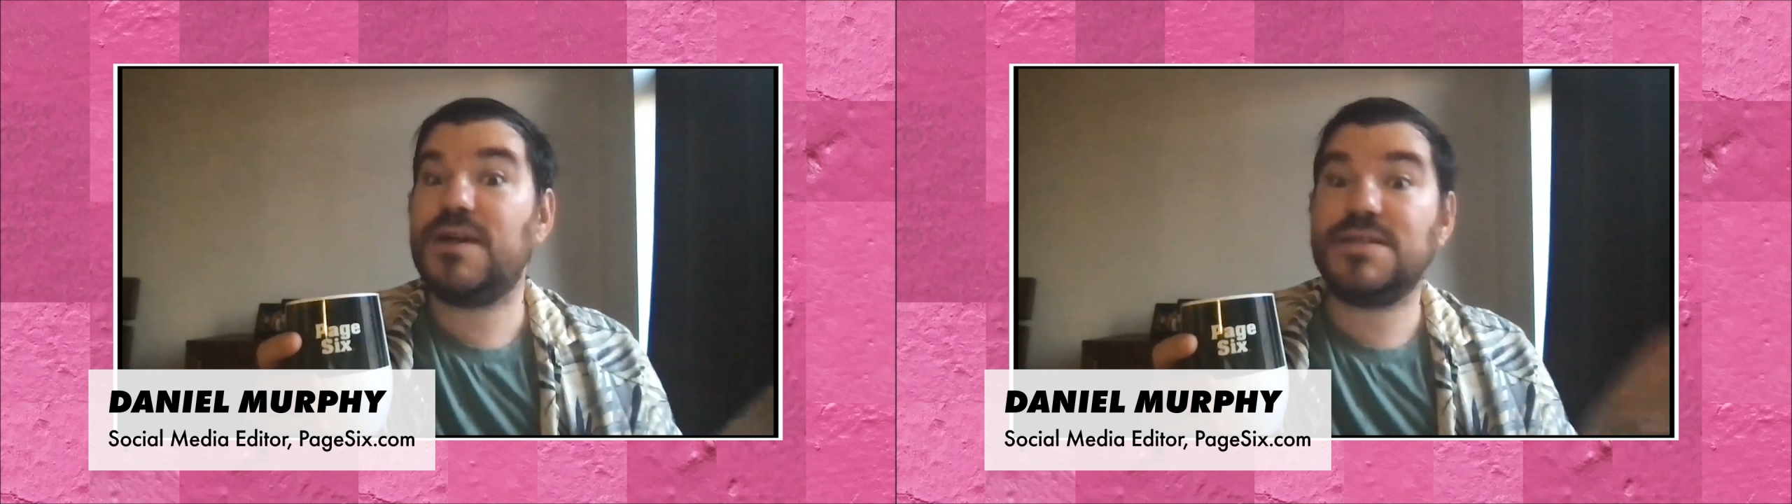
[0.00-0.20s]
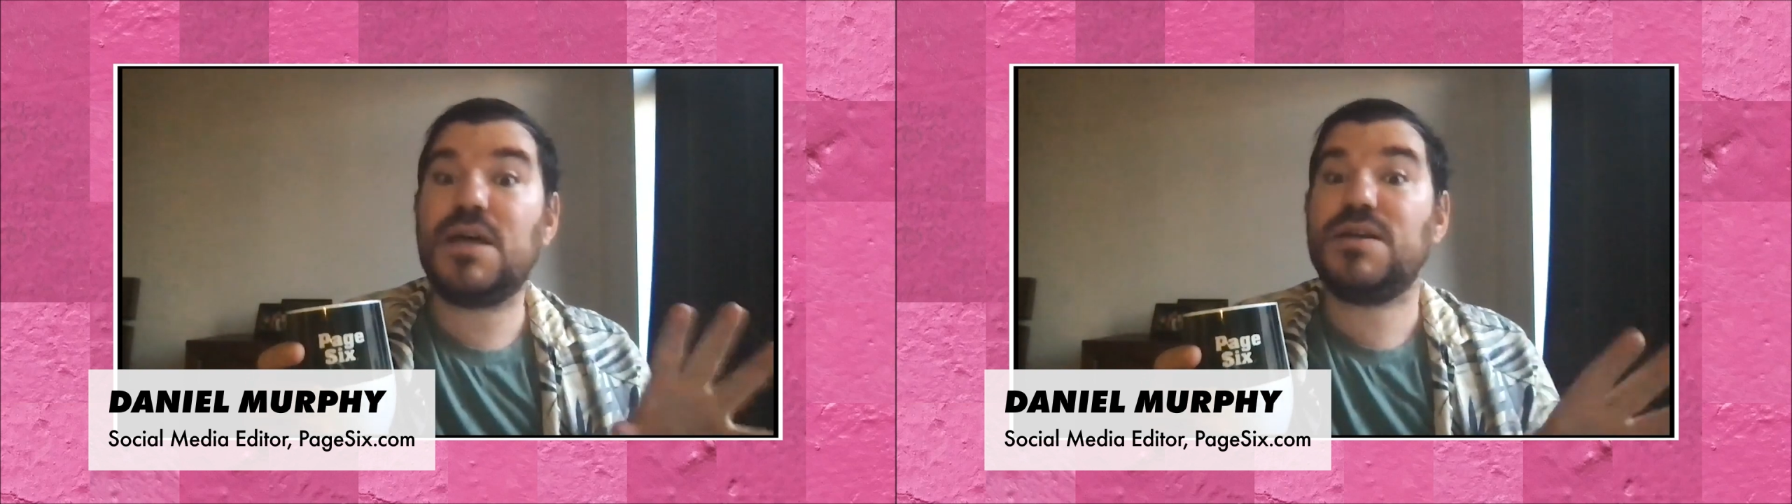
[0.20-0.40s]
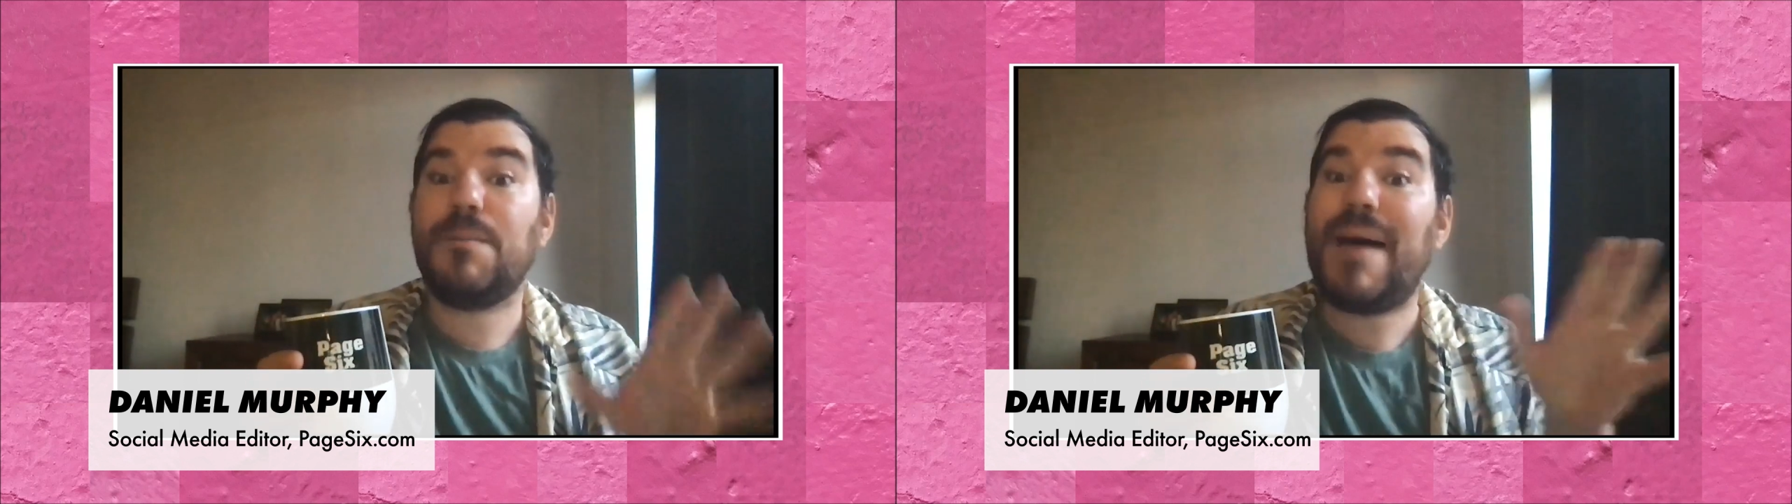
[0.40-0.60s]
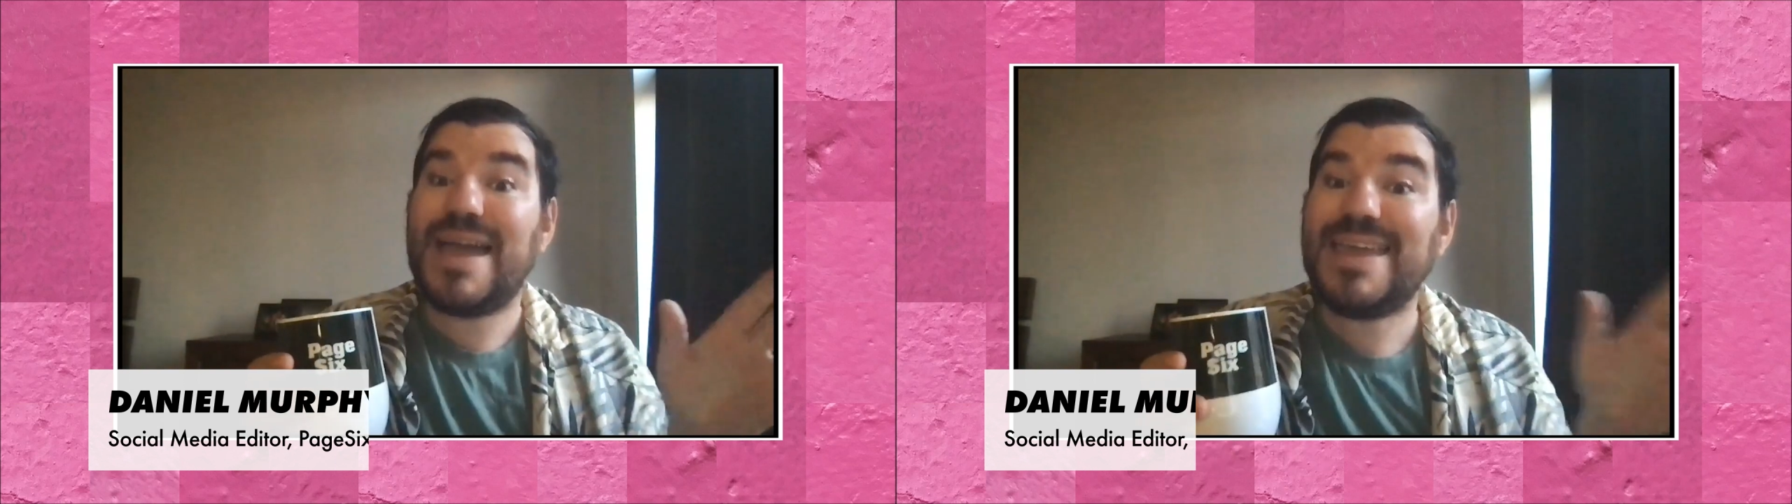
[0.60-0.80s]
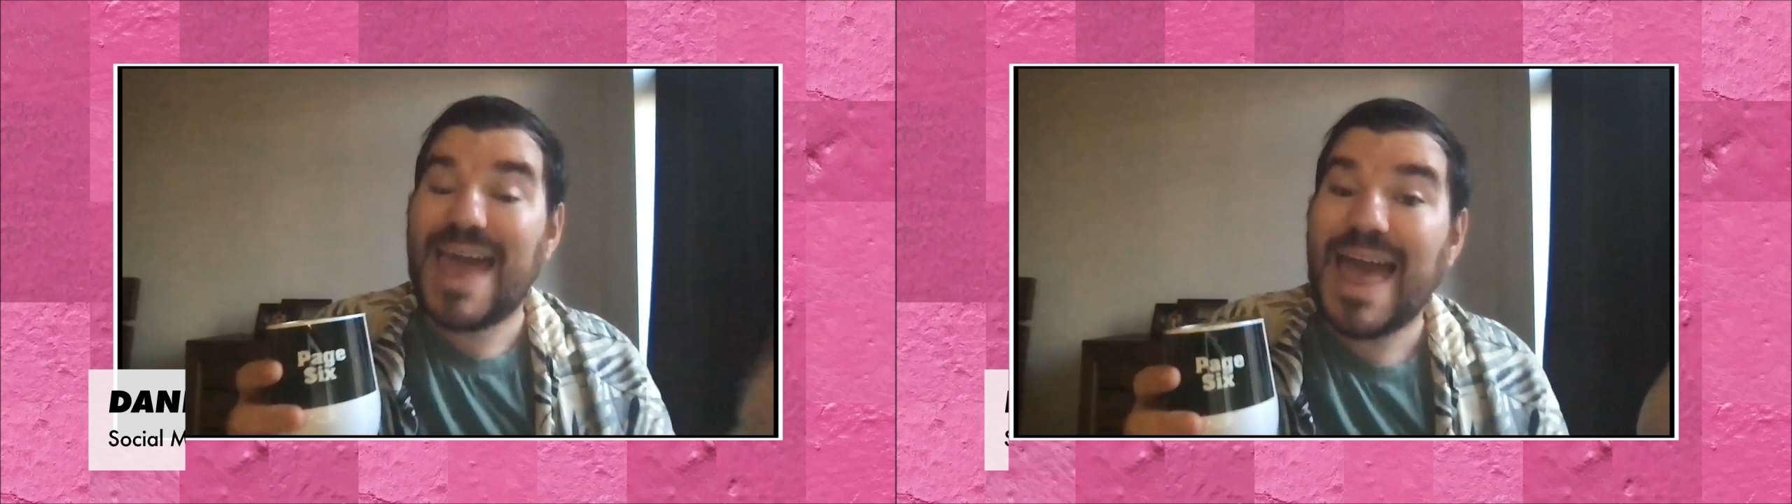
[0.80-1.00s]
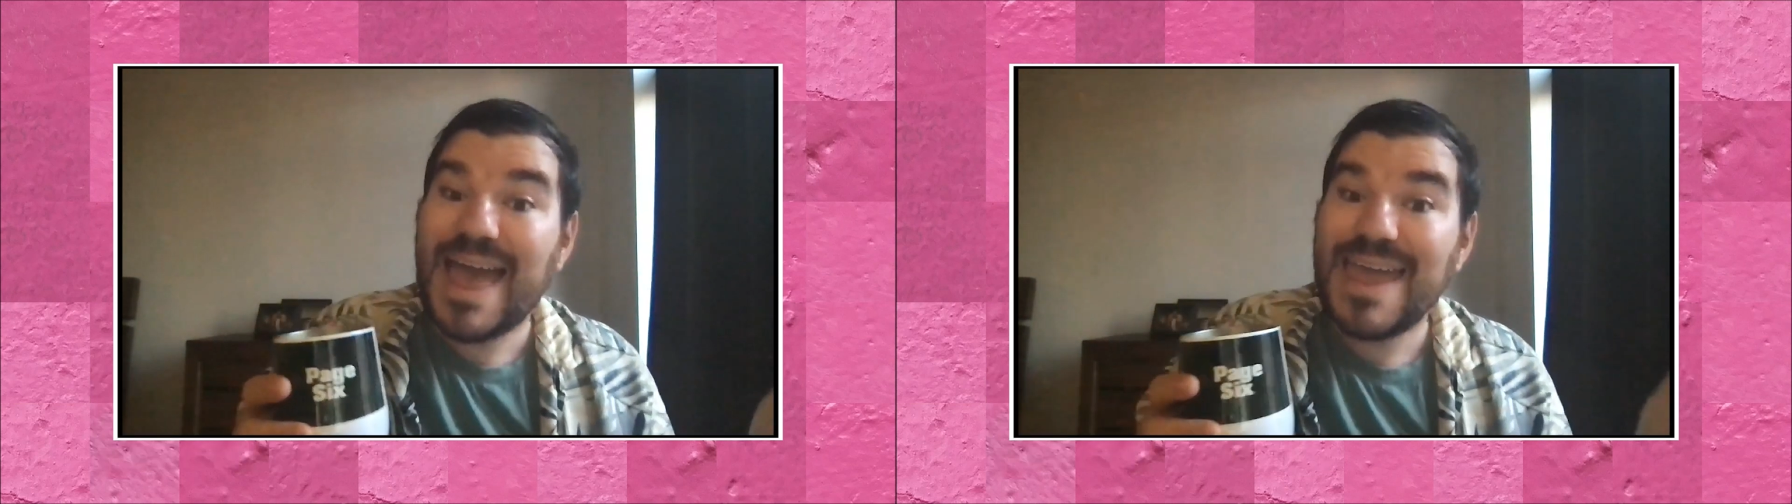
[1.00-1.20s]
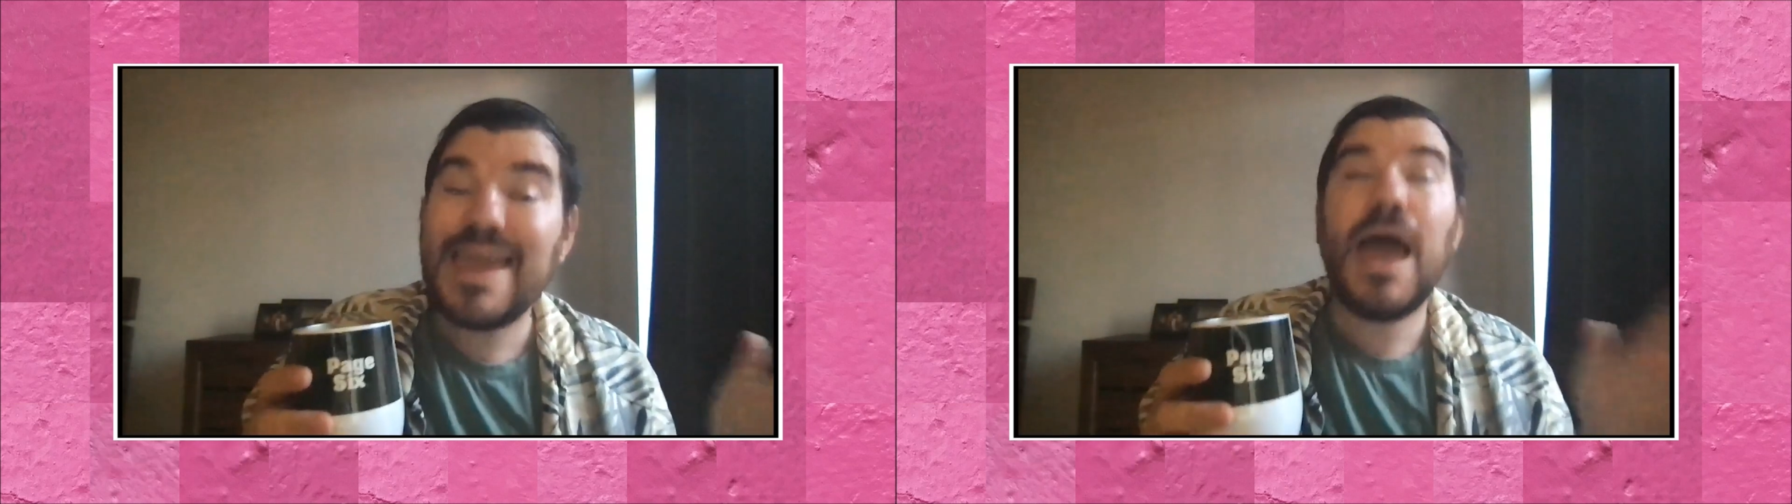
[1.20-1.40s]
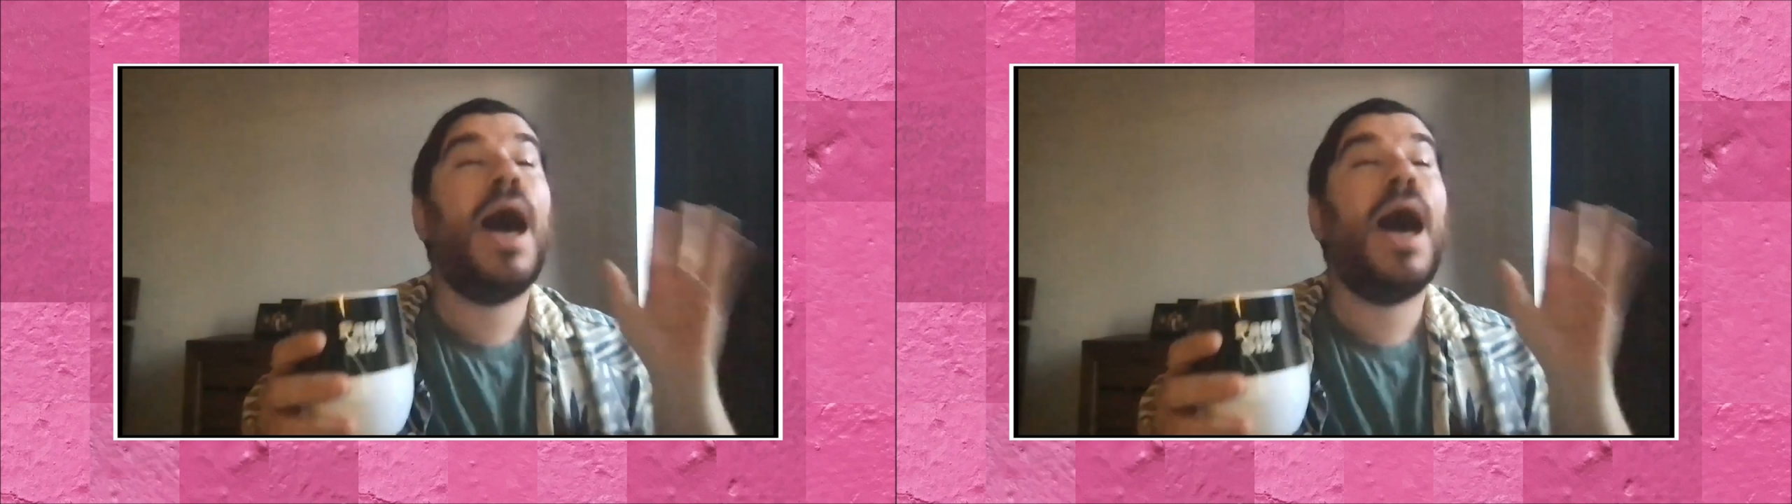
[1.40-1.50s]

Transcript: and topping a pie.